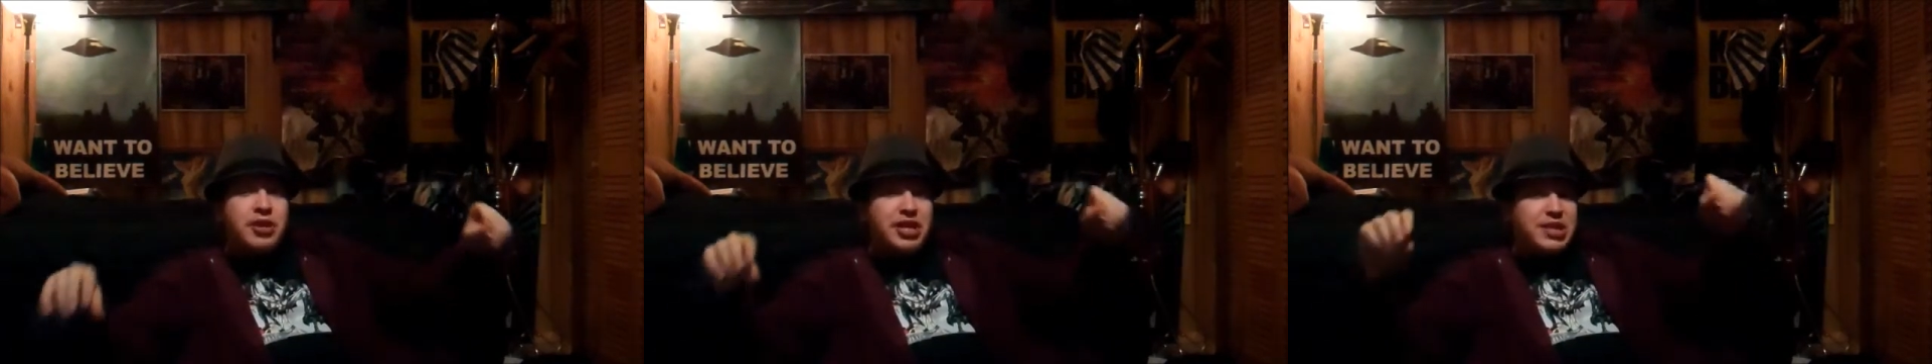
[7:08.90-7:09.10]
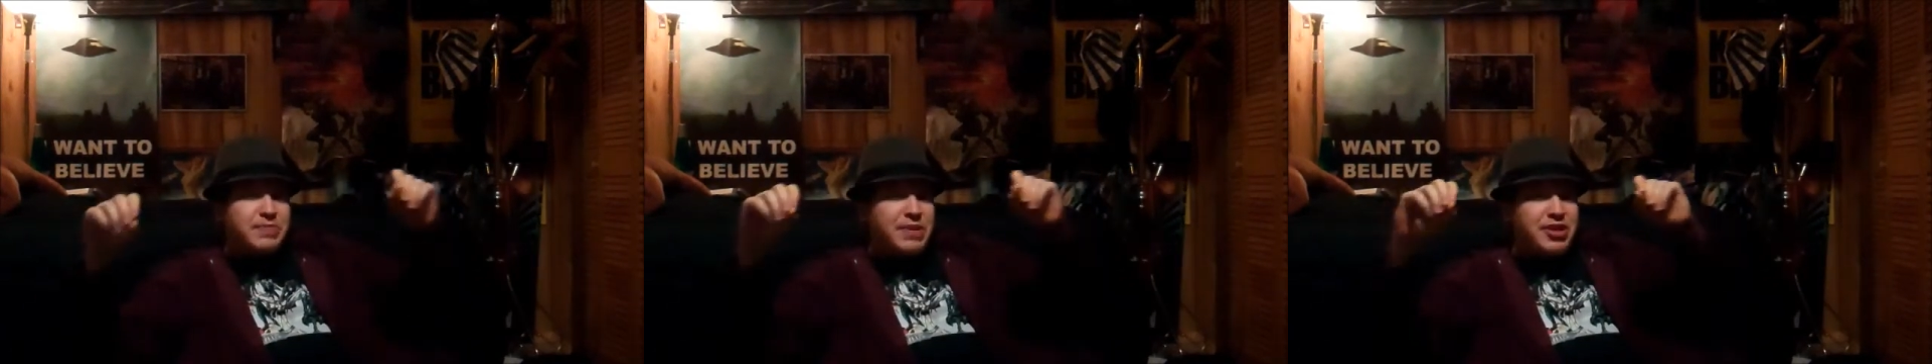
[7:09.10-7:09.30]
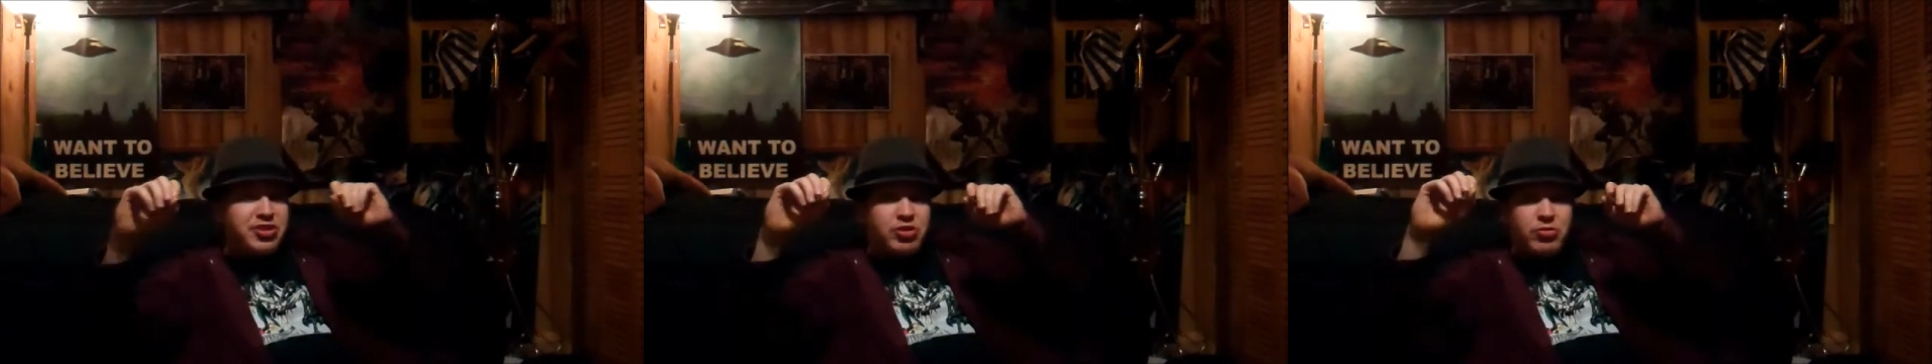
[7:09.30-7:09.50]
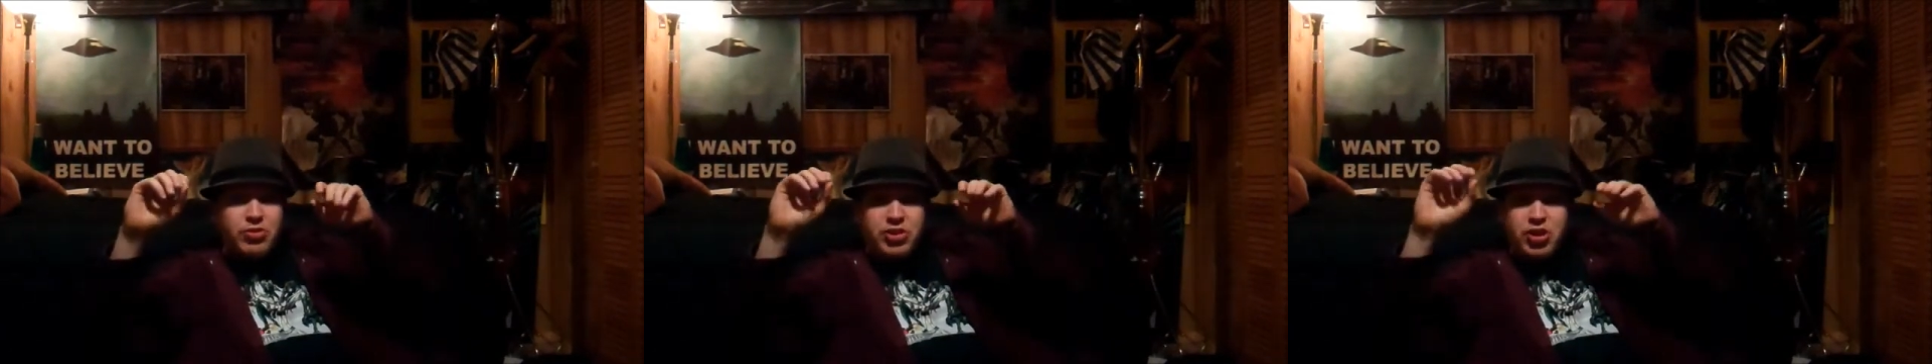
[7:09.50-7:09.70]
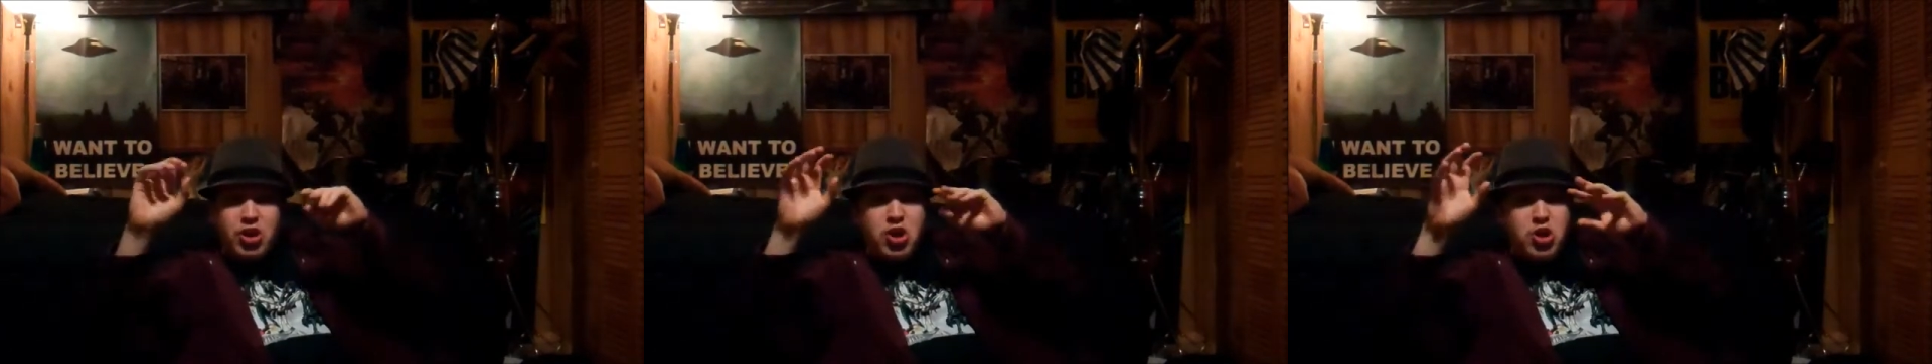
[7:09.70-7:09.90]
Especially
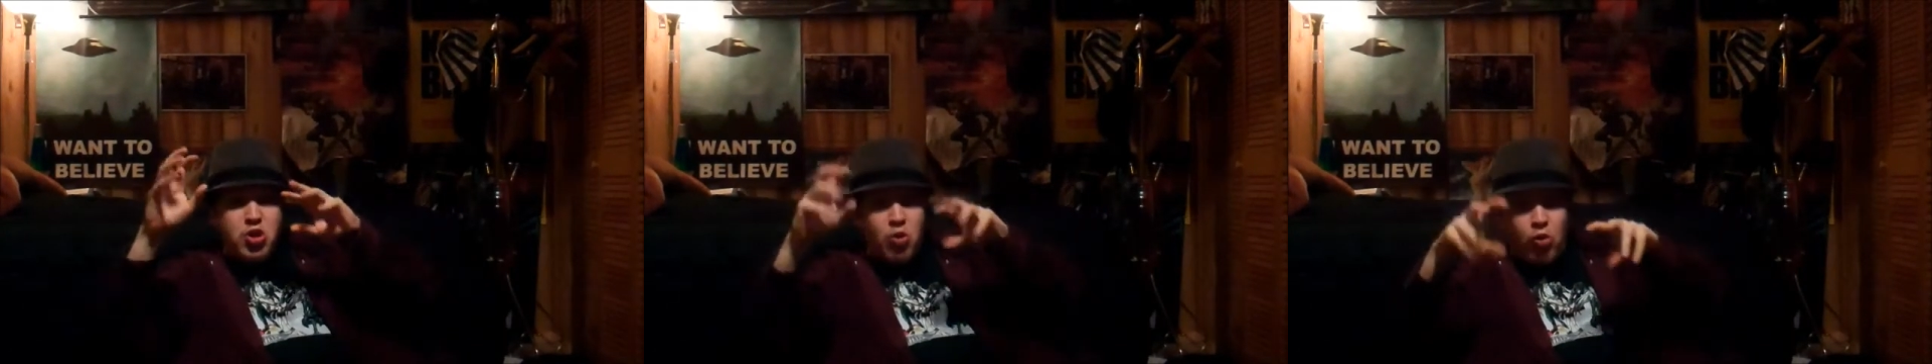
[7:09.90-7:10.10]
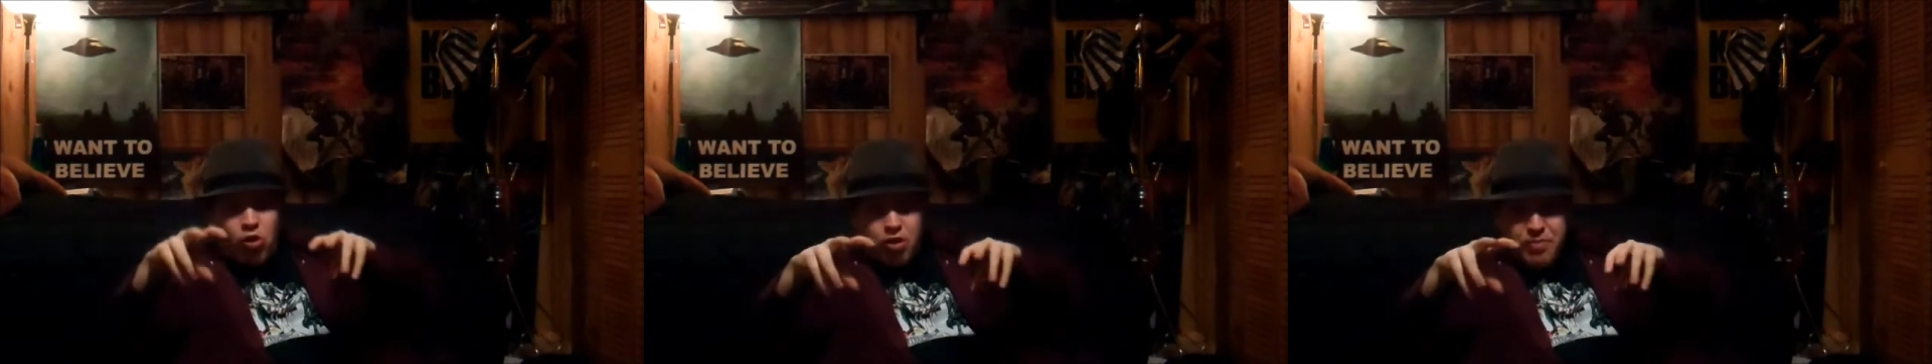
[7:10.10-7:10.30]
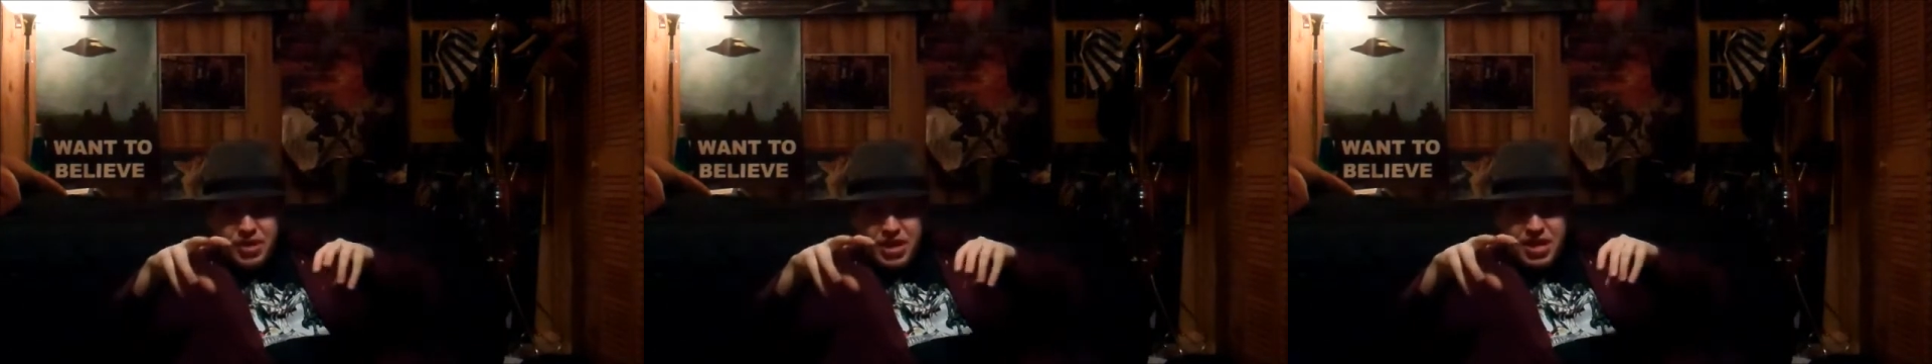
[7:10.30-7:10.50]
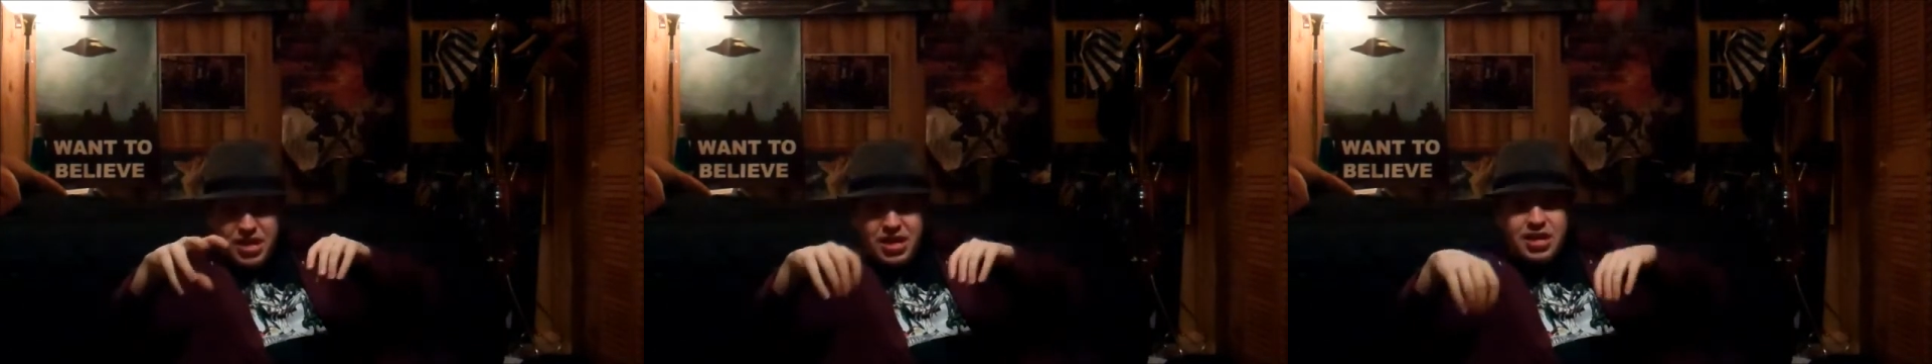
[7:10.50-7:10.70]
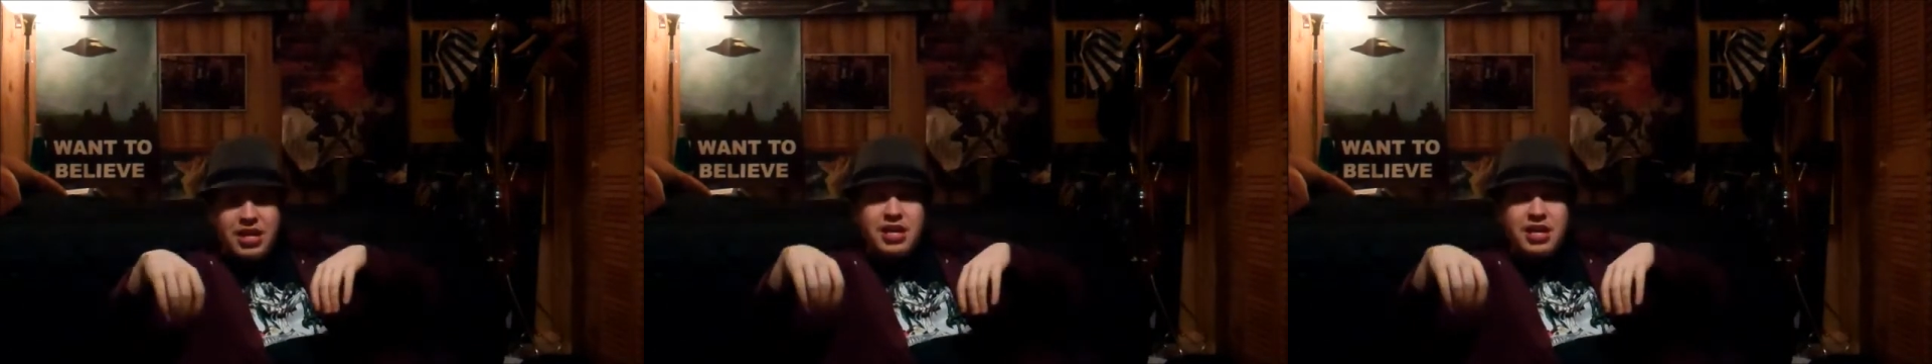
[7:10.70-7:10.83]
with Norman